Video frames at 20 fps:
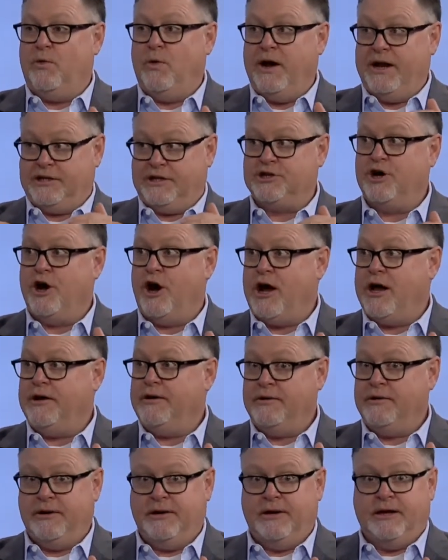When it's
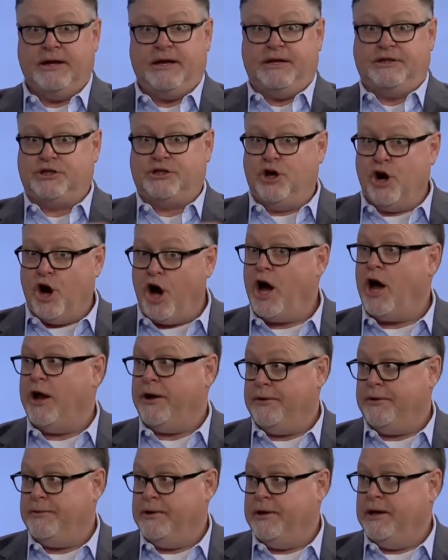gone, it's gone.